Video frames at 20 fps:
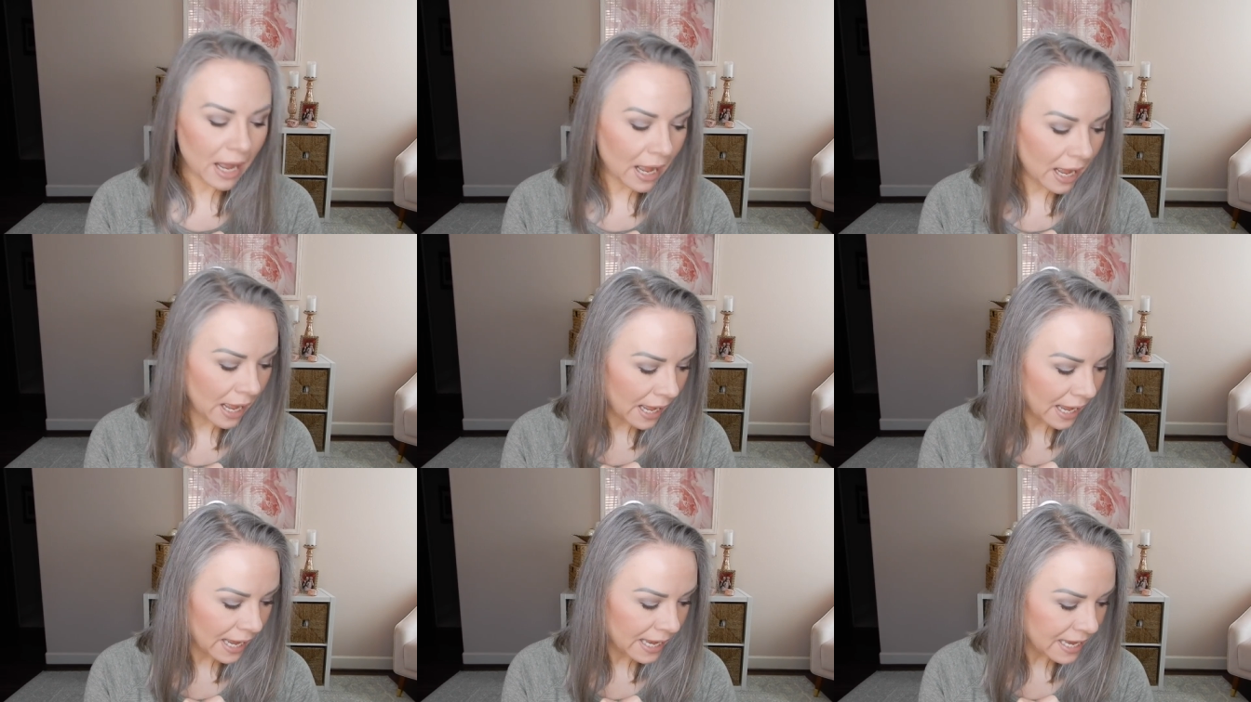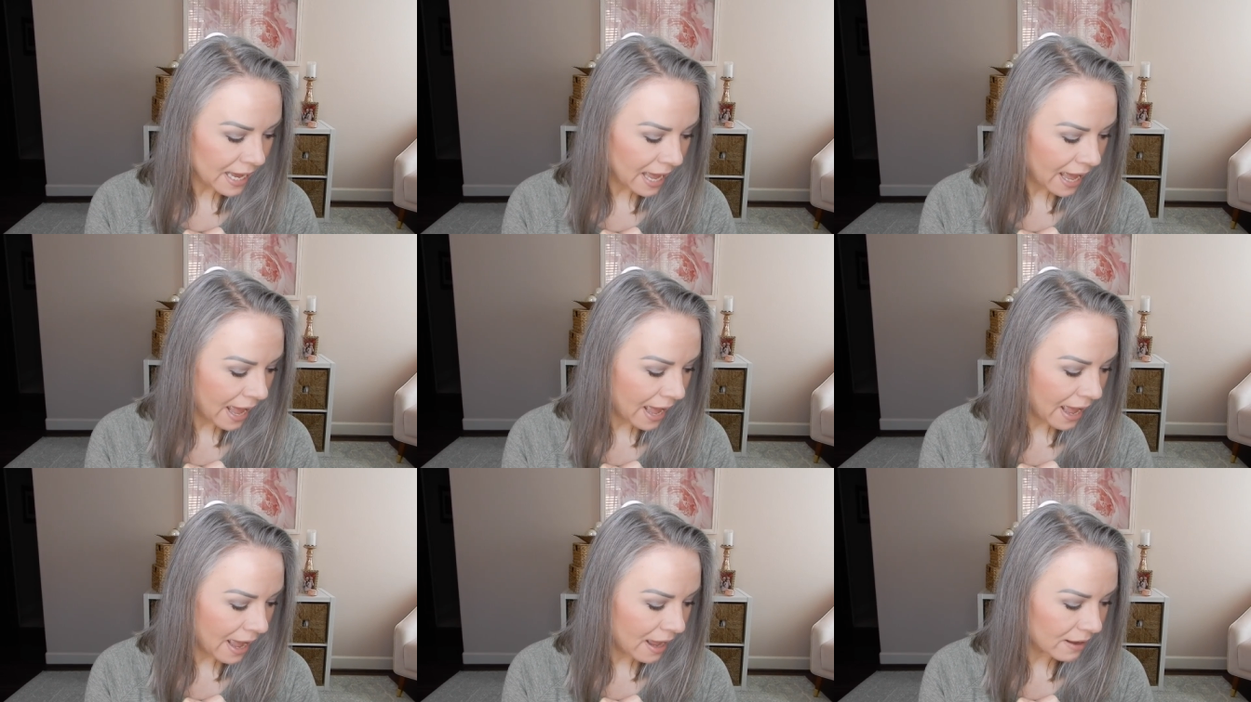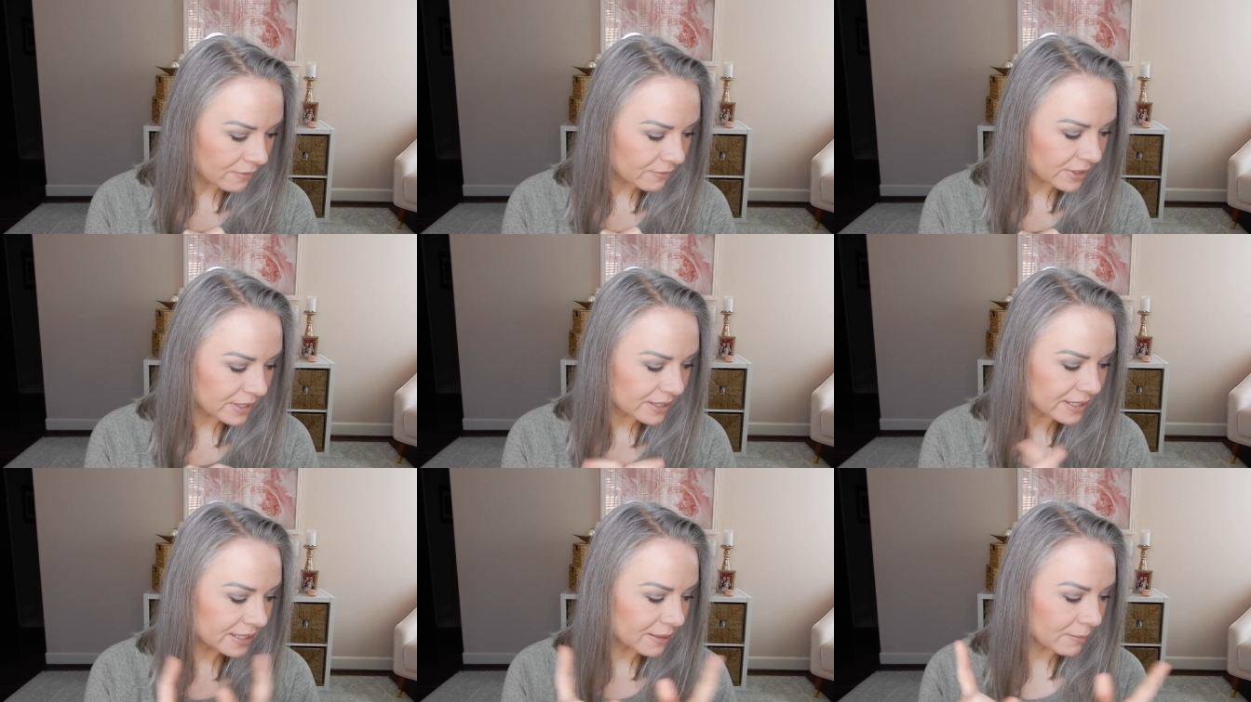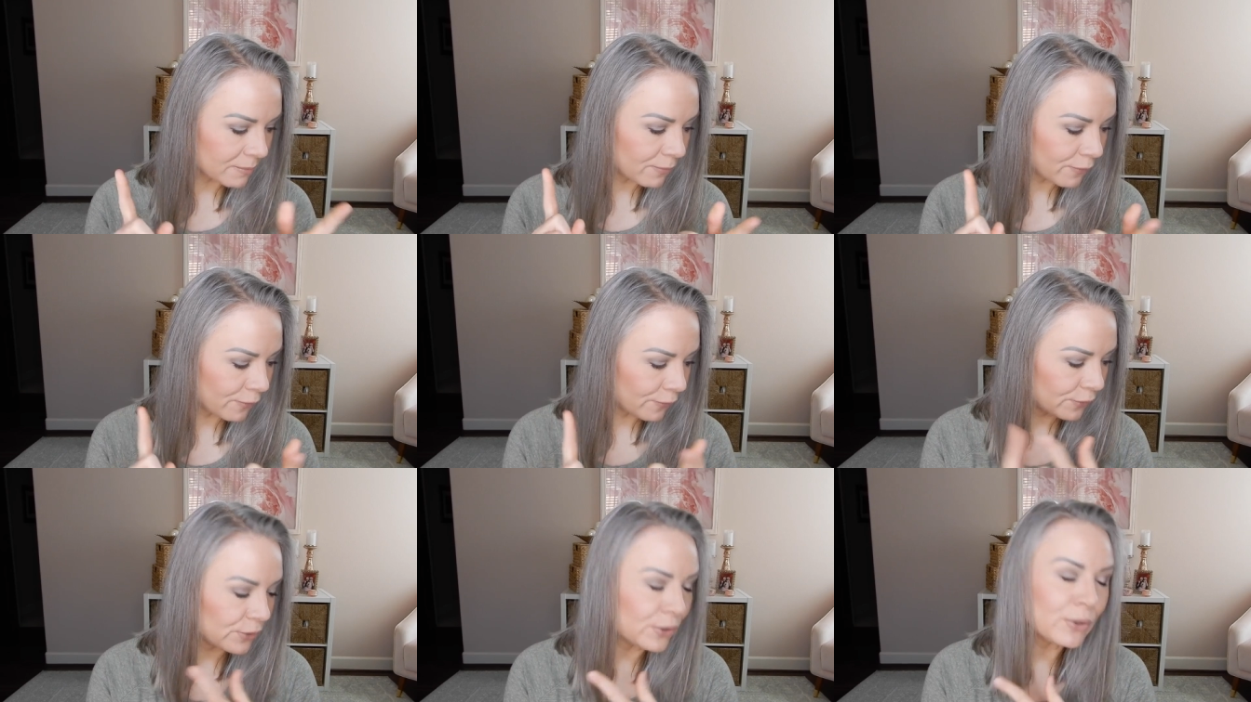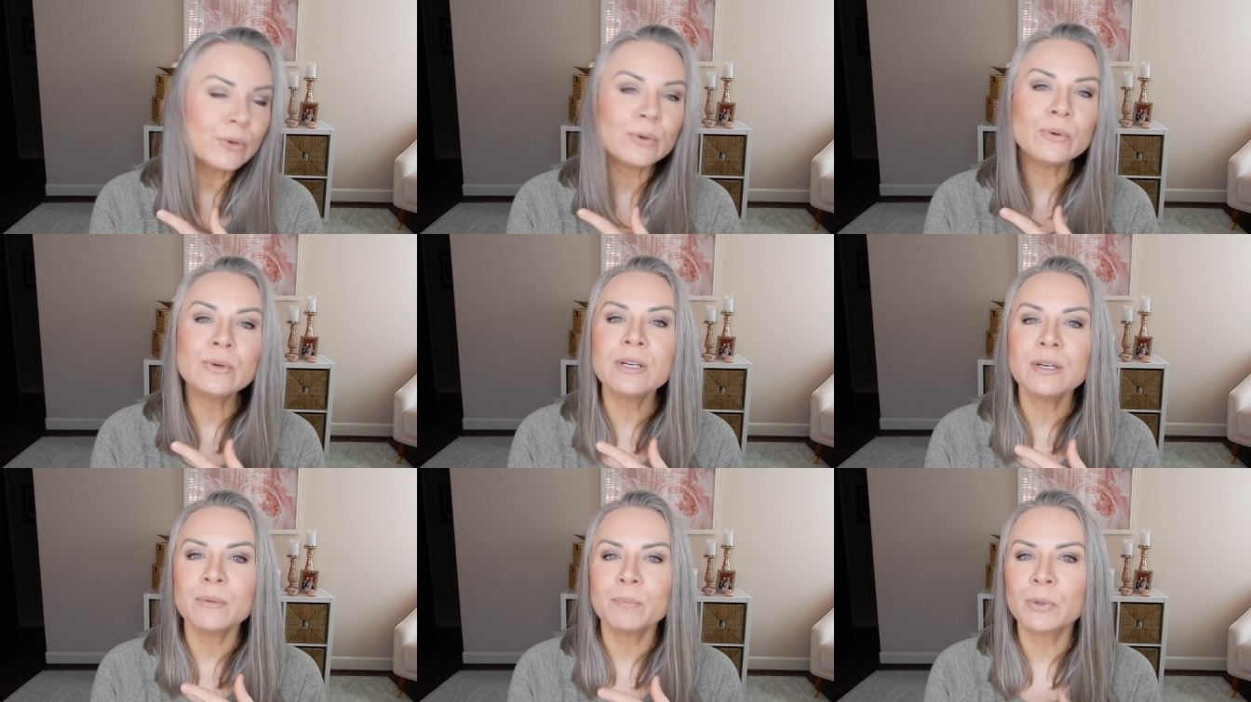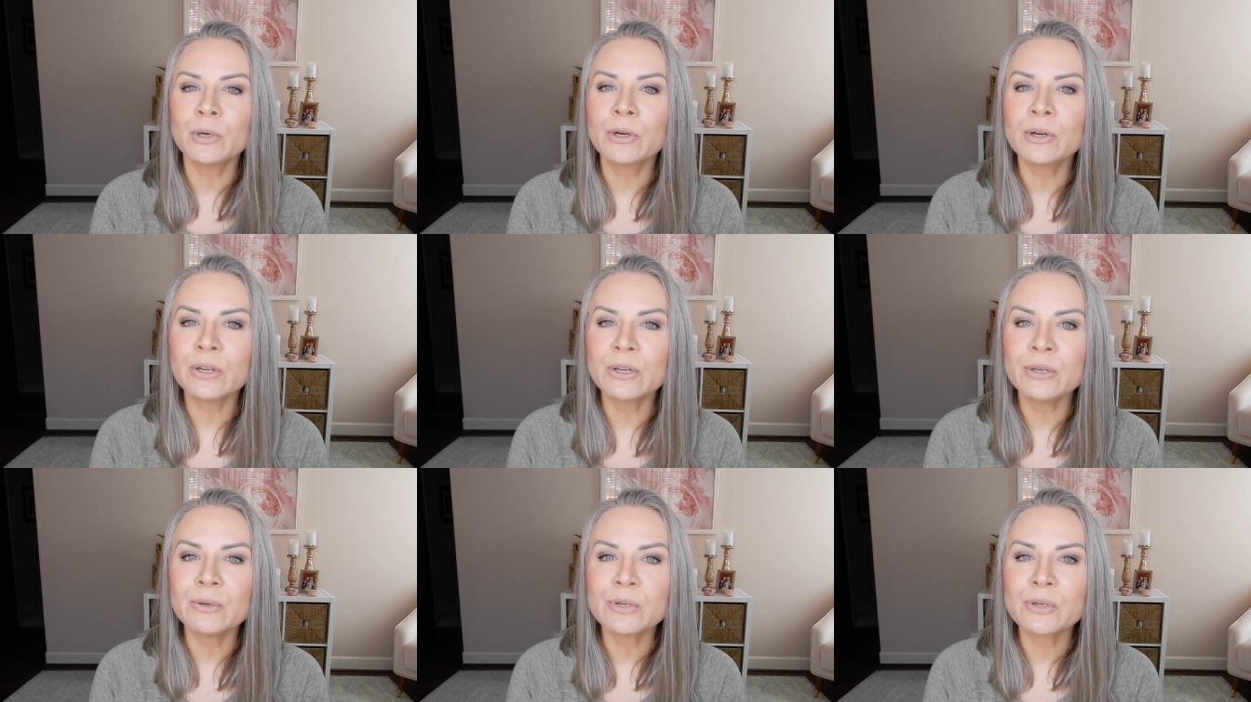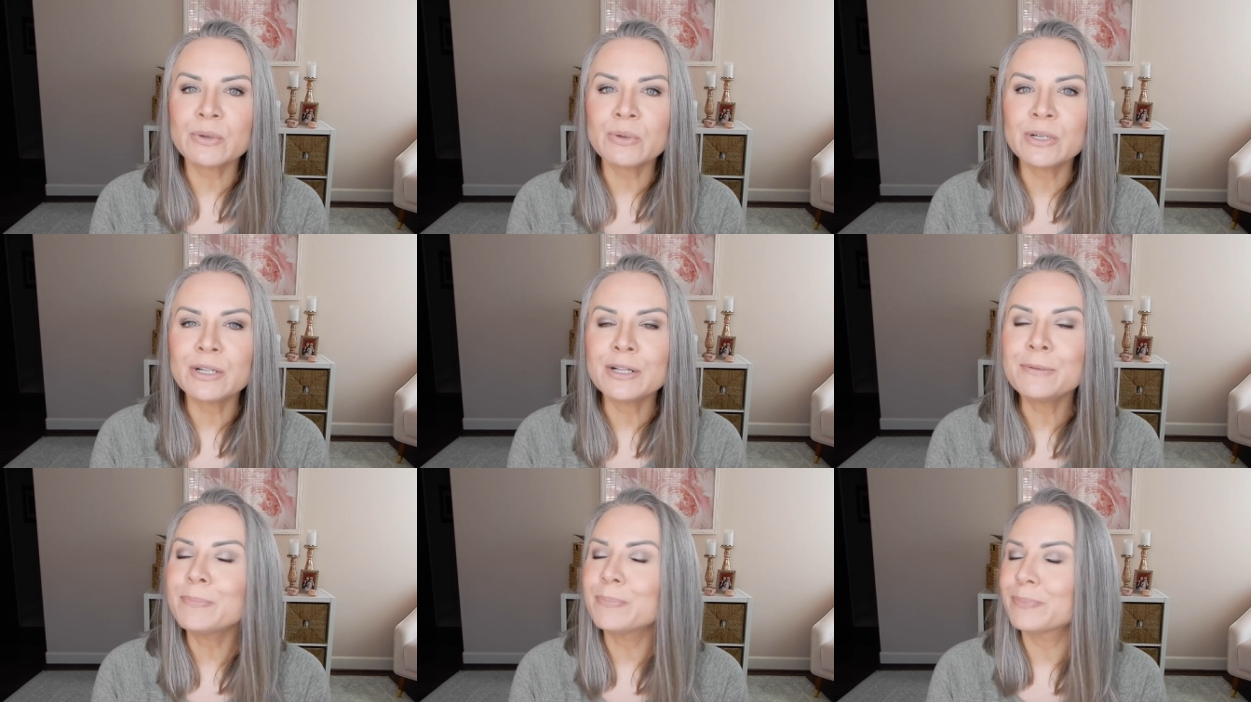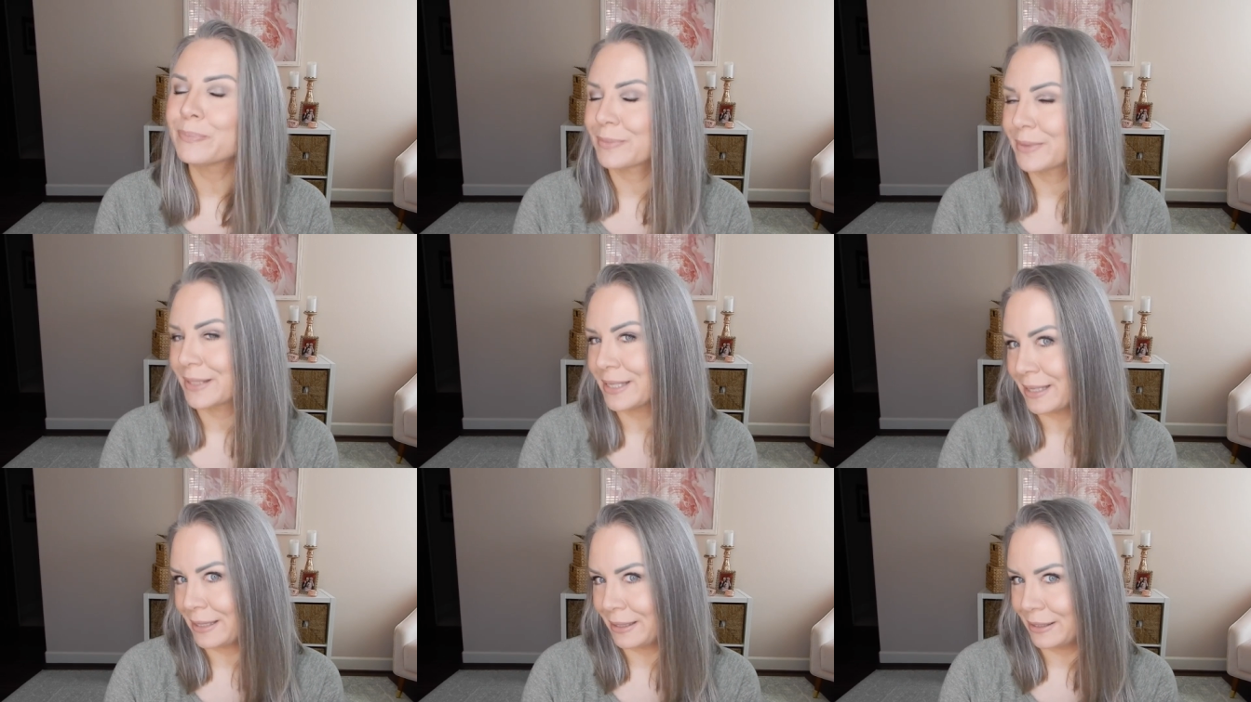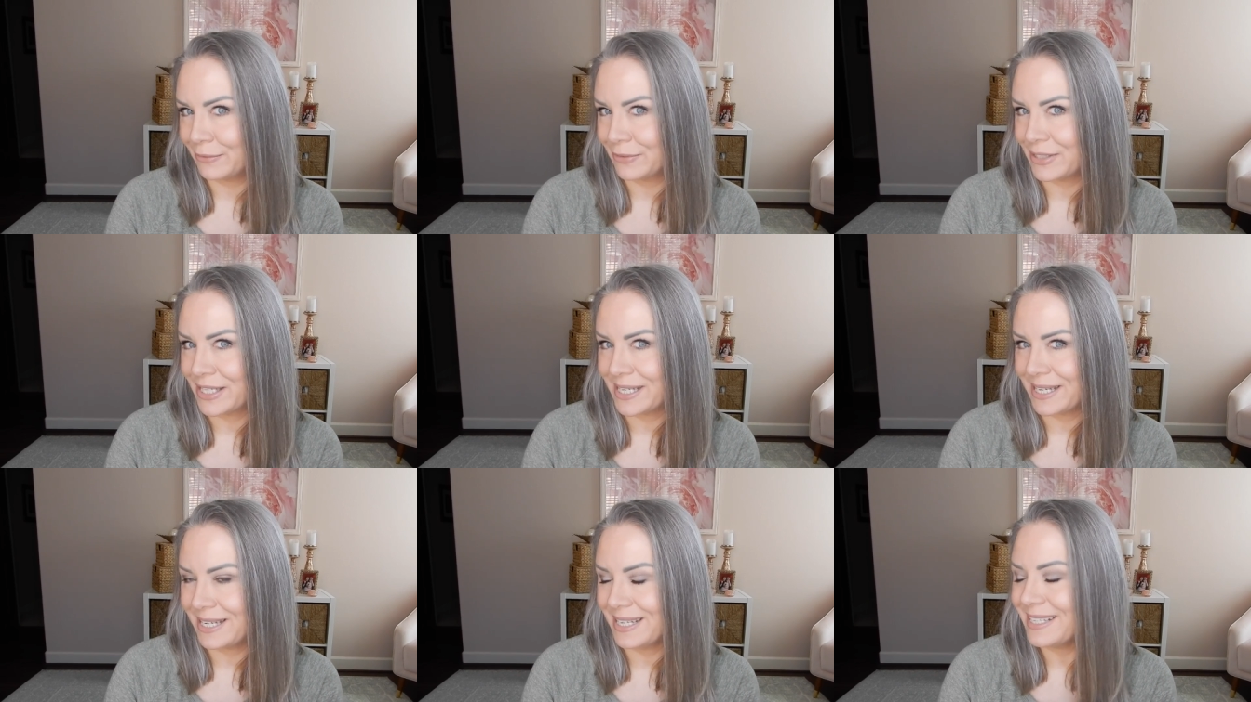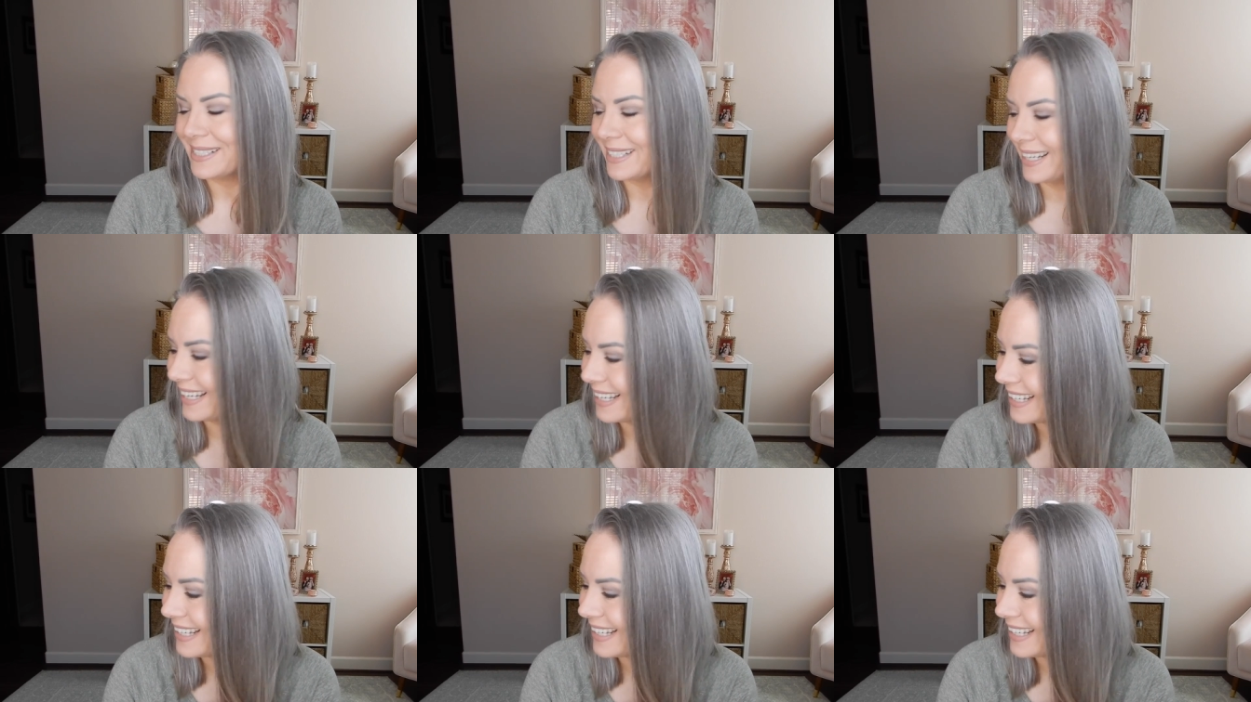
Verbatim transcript: I have some food per usual. I love to eat.